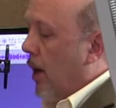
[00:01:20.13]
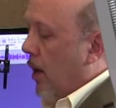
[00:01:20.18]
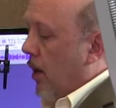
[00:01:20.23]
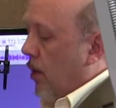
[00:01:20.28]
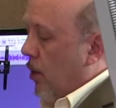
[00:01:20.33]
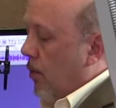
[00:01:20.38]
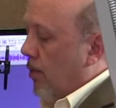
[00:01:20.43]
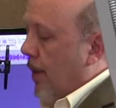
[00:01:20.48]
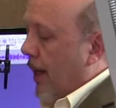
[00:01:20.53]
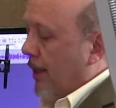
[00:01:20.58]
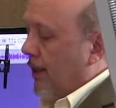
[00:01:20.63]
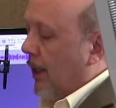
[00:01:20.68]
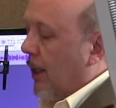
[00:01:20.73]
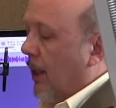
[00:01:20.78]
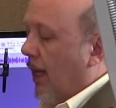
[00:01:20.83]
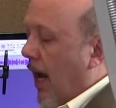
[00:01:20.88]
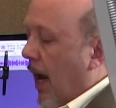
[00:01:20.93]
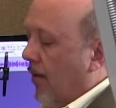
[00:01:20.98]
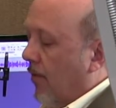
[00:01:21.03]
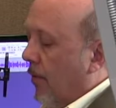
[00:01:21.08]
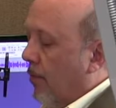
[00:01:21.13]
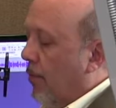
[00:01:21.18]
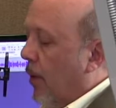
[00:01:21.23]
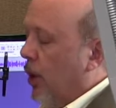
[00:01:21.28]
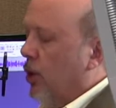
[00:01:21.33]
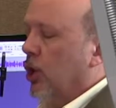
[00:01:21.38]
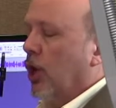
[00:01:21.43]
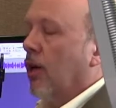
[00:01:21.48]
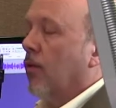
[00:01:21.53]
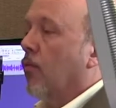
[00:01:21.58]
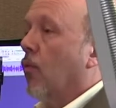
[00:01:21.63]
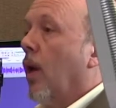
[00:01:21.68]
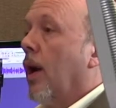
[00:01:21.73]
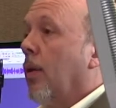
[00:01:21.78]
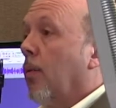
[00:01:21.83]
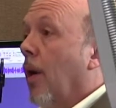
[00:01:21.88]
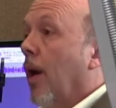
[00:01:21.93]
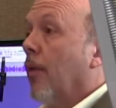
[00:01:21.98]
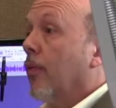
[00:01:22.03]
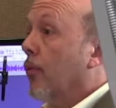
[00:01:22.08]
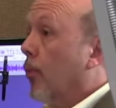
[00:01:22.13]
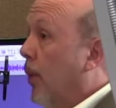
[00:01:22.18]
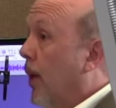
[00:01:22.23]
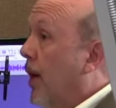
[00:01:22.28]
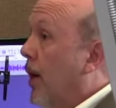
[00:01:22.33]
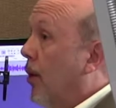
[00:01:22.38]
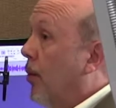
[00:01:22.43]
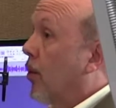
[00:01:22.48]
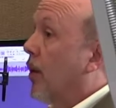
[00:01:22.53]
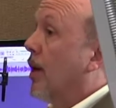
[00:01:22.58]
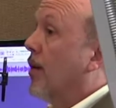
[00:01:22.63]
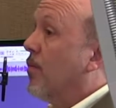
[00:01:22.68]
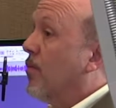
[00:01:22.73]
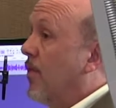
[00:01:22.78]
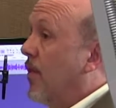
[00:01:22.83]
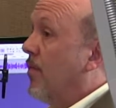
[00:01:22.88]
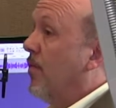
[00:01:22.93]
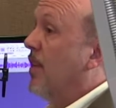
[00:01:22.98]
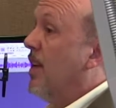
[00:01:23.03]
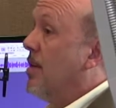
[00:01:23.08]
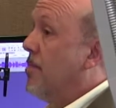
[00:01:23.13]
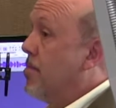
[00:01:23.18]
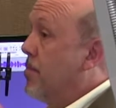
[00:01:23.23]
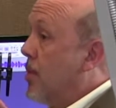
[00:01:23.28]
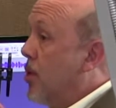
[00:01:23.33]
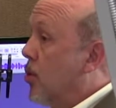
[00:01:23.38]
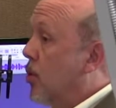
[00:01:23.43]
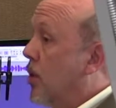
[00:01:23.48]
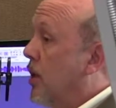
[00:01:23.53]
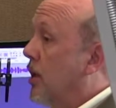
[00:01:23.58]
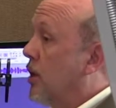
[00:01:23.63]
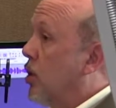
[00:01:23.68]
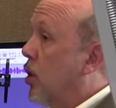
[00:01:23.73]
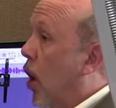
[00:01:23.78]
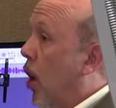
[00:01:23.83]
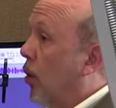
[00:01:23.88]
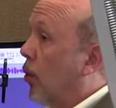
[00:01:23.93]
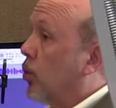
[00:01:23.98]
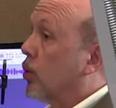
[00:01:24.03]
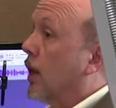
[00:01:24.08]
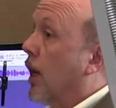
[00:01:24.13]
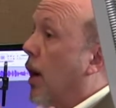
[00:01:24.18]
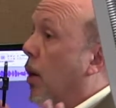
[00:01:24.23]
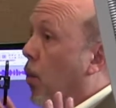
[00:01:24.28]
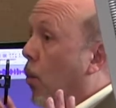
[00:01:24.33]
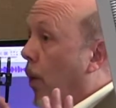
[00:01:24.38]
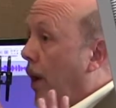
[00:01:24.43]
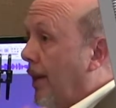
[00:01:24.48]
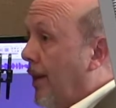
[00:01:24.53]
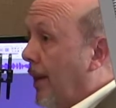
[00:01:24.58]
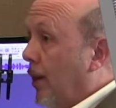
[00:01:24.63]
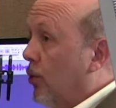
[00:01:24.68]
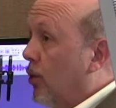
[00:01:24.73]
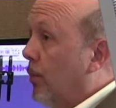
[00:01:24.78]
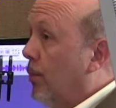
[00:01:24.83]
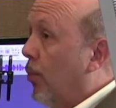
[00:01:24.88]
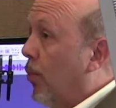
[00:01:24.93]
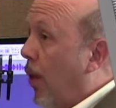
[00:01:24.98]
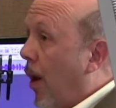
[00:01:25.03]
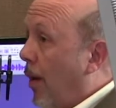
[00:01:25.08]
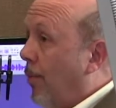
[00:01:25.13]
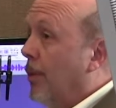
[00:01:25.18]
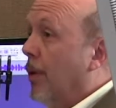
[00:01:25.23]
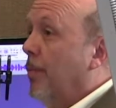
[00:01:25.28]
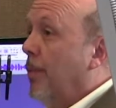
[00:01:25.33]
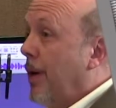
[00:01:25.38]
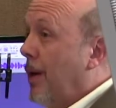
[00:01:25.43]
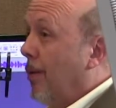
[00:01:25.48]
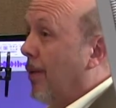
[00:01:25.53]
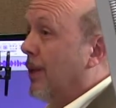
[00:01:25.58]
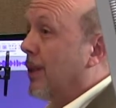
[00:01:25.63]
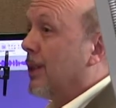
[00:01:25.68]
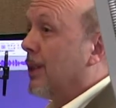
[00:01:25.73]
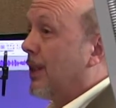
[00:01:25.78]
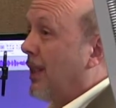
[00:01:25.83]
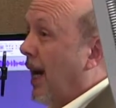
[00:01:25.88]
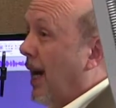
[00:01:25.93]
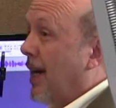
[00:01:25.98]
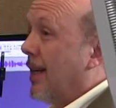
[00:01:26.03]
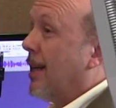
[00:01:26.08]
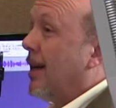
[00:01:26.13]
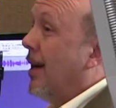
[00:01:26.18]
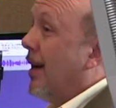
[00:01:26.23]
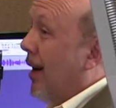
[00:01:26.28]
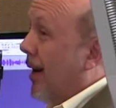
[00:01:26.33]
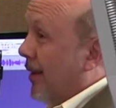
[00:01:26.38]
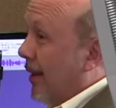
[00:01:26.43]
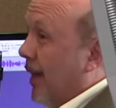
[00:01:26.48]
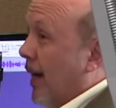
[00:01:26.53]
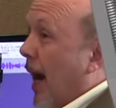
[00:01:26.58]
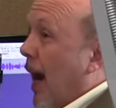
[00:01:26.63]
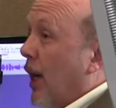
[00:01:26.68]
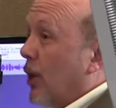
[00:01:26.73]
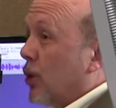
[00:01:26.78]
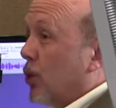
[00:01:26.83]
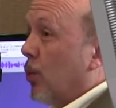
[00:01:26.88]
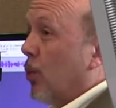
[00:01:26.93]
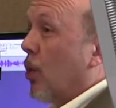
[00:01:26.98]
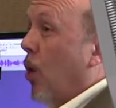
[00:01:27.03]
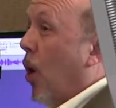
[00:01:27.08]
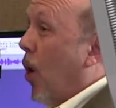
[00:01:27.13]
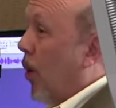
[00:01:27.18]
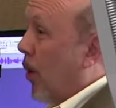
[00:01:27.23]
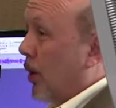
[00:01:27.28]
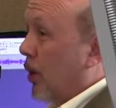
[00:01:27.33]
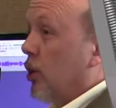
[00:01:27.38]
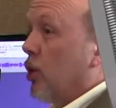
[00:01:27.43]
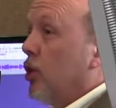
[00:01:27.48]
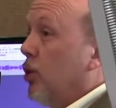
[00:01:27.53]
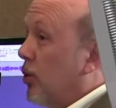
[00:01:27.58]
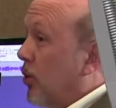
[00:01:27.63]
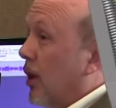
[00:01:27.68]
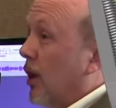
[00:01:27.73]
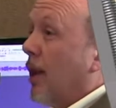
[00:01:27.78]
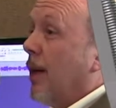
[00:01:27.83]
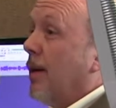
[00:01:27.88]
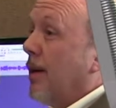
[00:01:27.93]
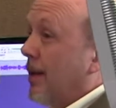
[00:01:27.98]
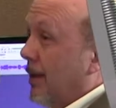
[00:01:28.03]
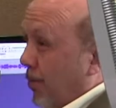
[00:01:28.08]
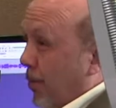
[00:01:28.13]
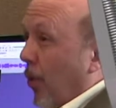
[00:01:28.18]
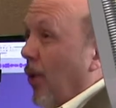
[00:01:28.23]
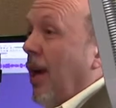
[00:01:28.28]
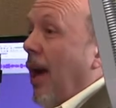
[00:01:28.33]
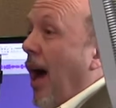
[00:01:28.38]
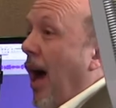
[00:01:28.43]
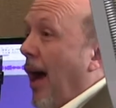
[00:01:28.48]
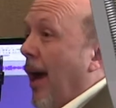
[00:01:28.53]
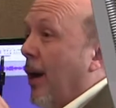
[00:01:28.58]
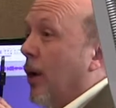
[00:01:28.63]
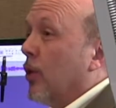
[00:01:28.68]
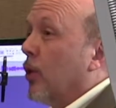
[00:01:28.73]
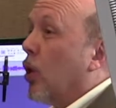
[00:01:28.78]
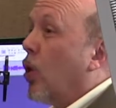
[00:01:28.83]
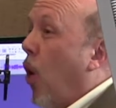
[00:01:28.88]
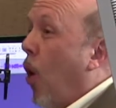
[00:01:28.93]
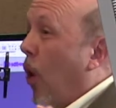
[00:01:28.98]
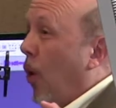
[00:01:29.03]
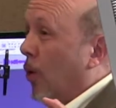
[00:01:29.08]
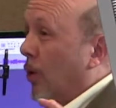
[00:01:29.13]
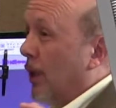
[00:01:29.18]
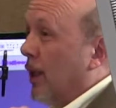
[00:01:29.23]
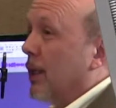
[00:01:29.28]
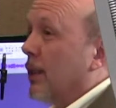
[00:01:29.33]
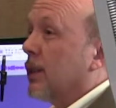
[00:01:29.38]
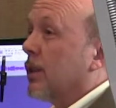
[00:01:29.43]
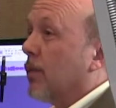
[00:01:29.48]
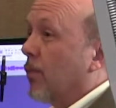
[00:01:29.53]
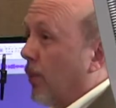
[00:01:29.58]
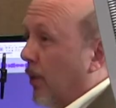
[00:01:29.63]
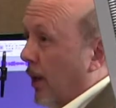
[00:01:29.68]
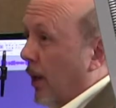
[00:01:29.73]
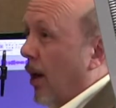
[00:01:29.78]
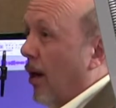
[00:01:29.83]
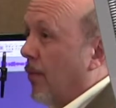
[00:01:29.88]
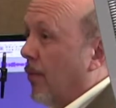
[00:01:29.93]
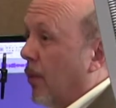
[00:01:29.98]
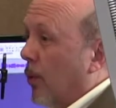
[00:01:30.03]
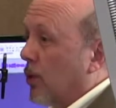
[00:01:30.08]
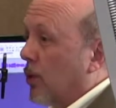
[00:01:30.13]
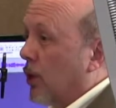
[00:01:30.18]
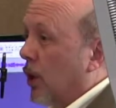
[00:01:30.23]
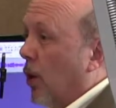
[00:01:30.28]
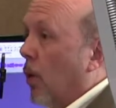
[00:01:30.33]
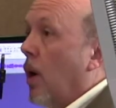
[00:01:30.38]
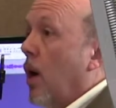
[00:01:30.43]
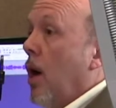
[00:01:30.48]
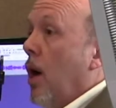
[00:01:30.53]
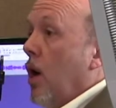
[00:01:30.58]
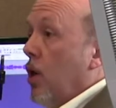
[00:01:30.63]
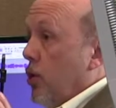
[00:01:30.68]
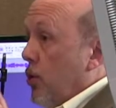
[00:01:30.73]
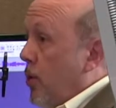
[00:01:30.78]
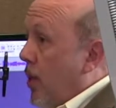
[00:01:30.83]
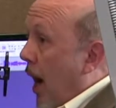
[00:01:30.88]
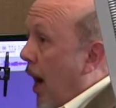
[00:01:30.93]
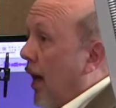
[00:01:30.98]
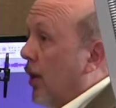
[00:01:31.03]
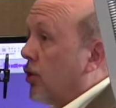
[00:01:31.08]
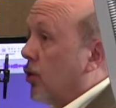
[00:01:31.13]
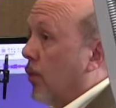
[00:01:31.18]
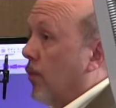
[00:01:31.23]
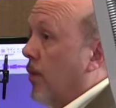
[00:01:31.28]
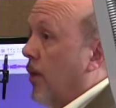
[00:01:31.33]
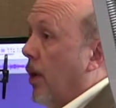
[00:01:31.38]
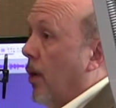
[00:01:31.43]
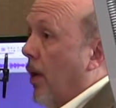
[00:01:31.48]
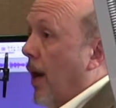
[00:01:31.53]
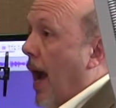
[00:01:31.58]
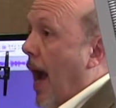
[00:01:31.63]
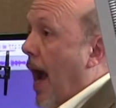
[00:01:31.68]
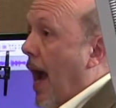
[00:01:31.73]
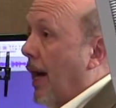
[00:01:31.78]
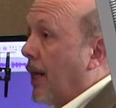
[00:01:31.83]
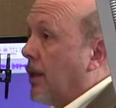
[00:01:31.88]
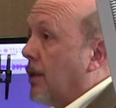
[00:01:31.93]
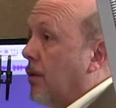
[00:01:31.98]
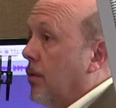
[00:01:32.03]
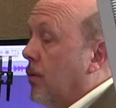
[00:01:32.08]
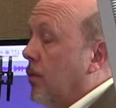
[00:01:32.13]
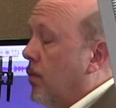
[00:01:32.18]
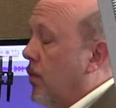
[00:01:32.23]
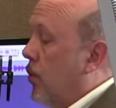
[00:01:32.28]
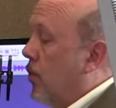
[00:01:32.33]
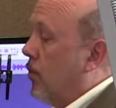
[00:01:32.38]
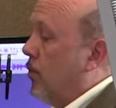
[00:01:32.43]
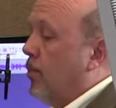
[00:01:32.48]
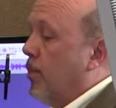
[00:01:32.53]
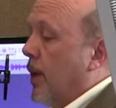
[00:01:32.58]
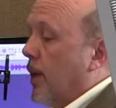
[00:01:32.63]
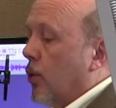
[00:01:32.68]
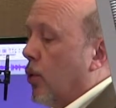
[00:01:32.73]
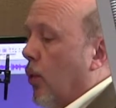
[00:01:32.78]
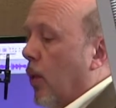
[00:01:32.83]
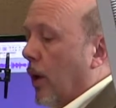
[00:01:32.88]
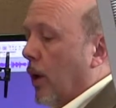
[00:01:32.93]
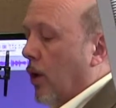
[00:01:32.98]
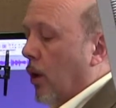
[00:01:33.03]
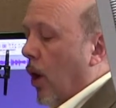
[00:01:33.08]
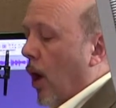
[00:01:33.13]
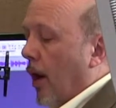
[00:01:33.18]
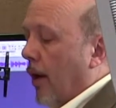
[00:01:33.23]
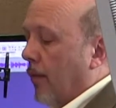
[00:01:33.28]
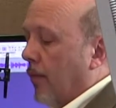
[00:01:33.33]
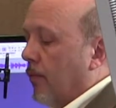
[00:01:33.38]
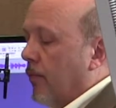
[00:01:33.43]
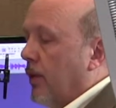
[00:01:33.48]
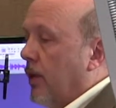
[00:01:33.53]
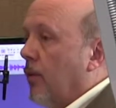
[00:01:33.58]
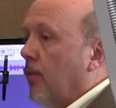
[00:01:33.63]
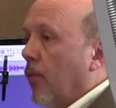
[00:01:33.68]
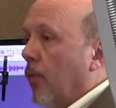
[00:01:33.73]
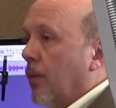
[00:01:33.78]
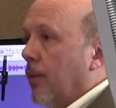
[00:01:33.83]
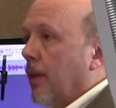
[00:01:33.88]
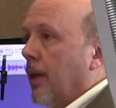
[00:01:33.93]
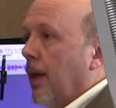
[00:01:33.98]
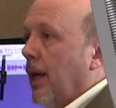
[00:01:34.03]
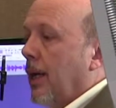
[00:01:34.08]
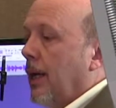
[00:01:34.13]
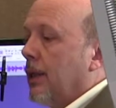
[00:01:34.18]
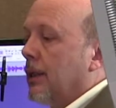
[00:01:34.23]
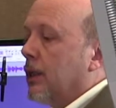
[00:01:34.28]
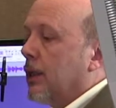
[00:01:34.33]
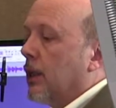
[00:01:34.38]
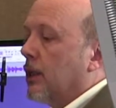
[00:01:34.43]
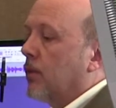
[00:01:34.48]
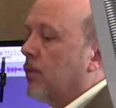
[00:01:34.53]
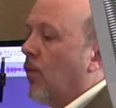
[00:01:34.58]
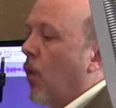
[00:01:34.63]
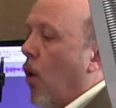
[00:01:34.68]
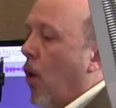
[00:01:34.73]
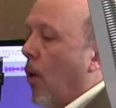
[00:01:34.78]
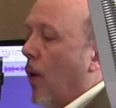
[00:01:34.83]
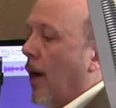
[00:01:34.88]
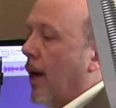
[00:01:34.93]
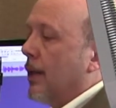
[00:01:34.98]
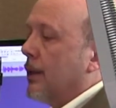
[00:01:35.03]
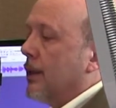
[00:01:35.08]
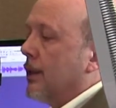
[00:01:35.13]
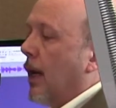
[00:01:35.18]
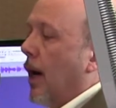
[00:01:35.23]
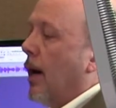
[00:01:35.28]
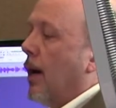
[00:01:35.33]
you basically have a budget of right around $350 million. And when there's a problem here in the state, the National Guard is usually pretty high on the call list for the governor. So you guys are very active. You've been doing a lot of different things as far as